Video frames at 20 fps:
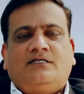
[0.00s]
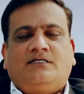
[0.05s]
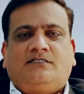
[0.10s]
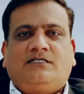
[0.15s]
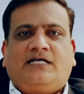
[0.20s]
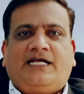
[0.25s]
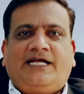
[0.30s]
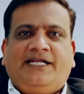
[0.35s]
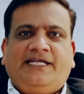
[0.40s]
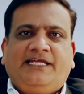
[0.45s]

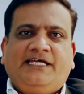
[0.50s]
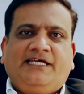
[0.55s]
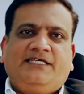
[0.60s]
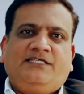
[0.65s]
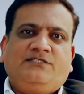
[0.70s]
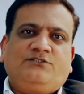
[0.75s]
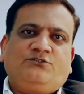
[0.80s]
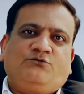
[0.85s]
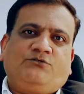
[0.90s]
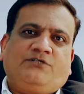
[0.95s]
The idea
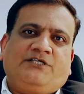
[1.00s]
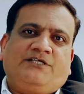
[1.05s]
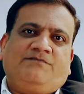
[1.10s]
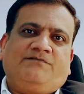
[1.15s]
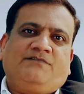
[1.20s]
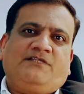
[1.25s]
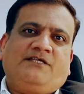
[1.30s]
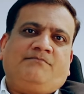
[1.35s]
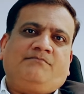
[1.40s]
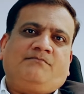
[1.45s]
is to
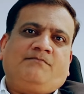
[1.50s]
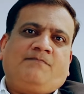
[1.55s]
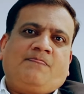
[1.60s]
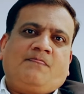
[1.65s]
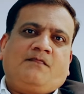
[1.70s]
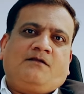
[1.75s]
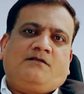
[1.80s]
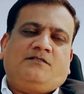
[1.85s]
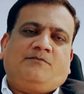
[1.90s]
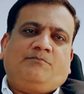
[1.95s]
give them
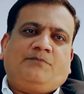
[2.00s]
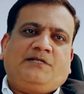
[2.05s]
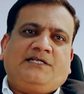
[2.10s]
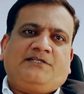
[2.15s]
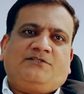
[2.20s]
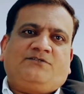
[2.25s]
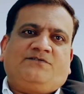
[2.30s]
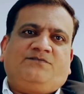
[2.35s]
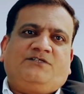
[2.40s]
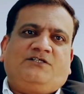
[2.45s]
the
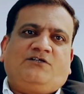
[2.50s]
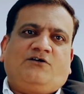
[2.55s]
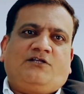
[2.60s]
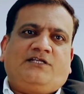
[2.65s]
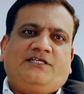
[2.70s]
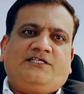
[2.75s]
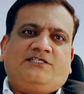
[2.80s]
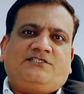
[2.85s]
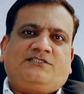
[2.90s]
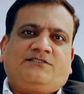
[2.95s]
breadth of the
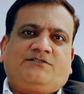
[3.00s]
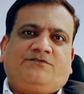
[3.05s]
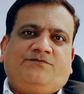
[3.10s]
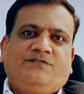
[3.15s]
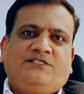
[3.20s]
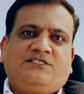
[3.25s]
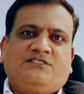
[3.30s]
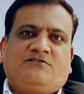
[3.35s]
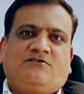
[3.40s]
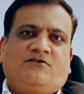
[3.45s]
knowledge
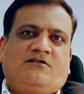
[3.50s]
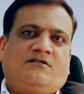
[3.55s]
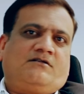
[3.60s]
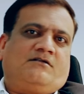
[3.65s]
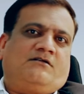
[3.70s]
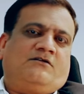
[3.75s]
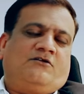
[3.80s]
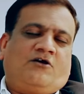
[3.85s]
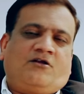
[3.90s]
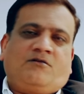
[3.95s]
which is not
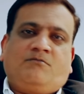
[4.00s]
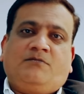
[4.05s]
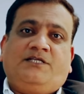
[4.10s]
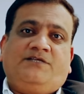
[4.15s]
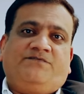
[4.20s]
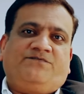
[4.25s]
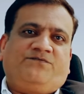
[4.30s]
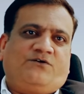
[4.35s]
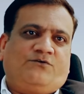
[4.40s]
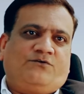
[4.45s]

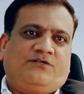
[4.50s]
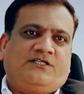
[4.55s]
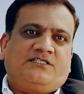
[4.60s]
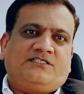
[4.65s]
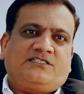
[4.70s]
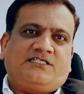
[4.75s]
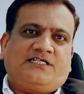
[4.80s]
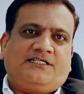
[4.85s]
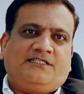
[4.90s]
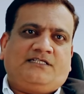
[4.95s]
normally found
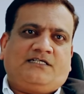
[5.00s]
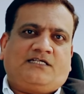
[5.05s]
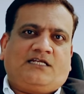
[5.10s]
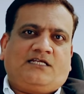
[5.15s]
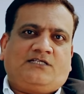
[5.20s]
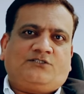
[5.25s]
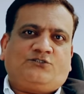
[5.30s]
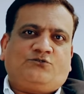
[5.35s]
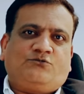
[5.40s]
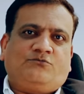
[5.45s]
inside the
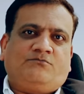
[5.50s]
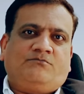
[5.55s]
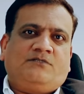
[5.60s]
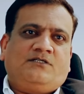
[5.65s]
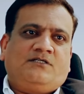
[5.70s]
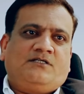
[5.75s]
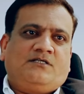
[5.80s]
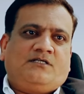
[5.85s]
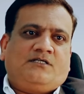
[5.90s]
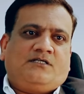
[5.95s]
classroom,
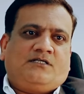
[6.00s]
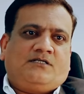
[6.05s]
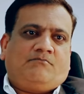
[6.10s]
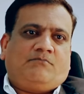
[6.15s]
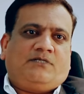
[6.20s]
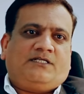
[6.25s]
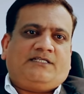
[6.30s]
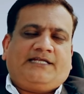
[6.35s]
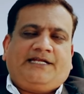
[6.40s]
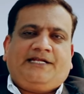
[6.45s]

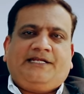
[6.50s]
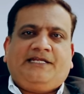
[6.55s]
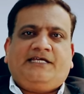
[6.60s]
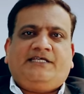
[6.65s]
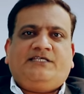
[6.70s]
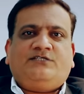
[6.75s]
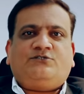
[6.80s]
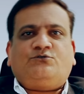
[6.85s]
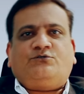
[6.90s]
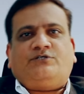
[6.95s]
but the idea
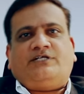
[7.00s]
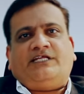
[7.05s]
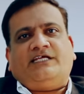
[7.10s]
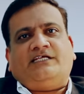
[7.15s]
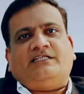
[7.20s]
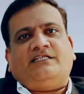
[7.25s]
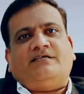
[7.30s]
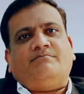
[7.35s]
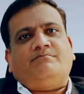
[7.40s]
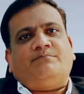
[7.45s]
is to
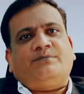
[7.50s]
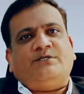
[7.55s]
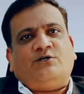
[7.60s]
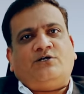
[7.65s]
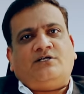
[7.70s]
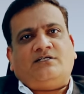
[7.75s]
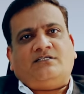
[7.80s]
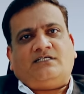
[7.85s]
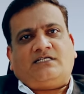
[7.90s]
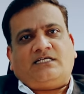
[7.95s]
take them
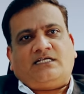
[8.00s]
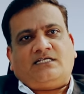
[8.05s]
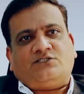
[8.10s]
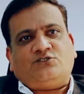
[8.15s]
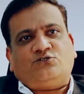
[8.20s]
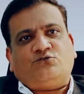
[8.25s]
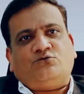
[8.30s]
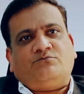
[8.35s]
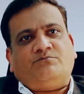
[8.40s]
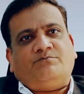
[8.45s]
beyond the
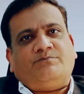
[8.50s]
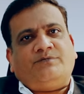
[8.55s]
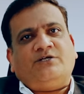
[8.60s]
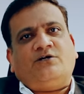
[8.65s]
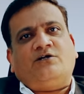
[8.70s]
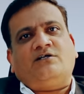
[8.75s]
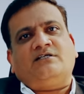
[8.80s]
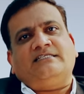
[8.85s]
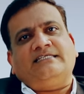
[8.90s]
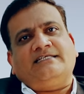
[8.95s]
classroom,
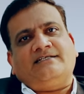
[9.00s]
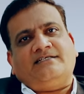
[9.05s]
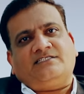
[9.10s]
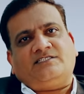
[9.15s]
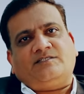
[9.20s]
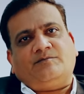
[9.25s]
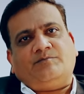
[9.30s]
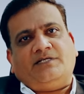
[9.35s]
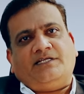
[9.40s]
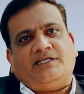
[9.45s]
beyond their
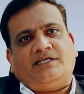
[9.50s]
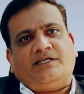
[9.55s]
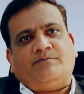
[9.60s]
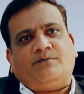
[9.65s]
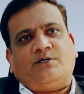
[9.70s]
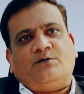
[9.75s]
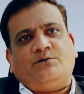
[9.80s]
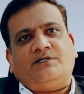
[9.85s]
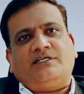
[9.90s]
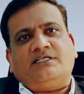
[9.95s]
disciplinary
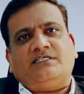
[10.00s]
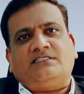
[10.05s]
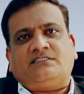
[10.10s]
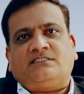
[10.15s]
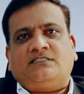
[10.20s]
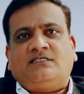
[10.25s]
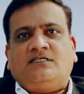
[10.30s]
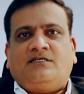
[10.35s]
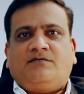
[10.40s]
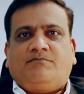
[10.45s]

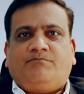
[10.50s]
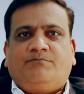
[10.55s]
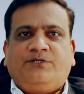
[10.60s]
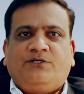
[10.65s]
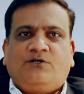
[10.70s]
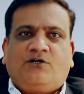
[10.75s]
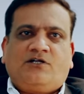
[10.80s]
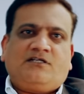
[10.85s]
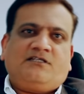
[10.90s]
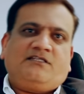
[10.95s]
boundaries,
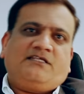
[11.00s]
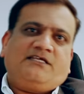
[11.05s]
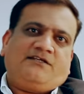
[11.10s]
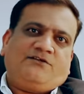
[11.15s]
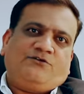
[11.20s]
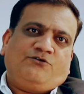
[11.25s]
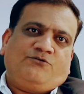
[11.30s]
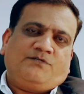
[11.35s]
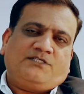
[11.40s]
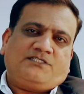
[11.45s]
beyond their
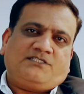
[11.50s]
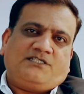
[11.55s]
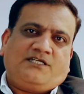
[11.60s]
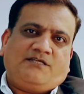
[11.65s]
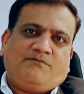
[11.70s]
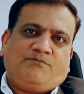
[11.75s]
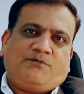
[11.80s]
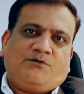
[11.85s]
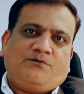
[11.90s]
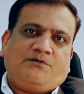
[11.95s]

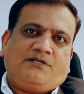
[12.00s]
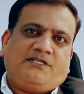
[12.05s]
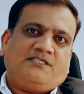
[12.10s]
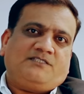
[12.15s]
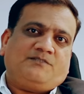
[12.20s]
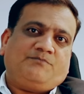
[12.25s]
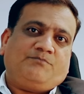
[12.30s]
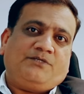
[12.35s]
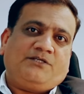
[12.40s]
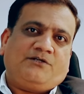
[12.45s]
university
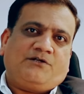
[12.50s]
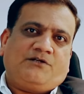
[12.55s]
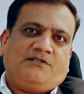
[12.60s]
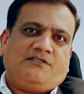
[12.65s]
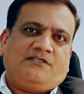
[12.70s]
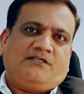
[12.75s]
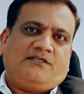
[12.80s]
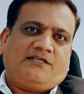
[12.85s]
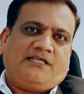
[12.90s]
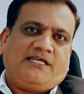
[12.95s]
boundaries,
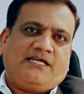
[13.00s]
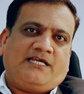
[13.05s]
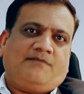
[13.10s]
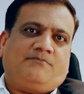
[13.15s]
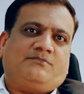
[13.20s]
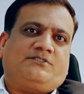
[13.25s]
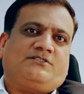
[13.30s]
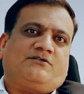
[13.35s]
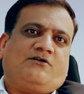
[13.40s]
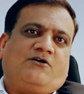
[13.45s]
beyond the
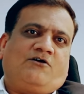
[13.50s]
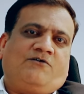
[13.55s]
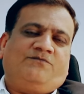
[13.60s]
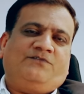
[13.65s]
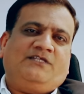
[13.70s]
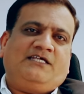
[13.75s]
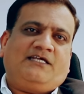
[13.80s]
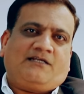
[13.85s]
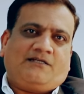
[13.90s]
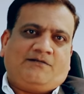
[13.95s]
realms
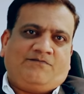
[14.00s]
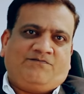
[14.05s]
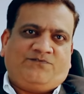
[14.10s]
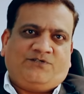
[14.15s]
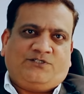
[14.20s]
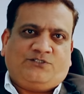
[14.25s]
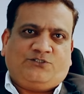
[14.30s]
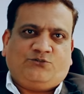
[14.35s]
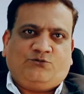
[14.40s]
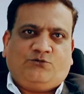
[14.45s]
of their
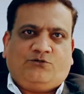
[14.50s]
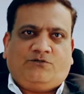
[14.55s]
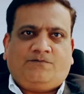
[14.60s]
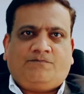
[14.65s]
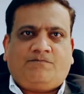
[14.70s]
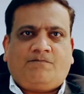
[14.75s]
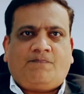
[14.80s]
comfort zone.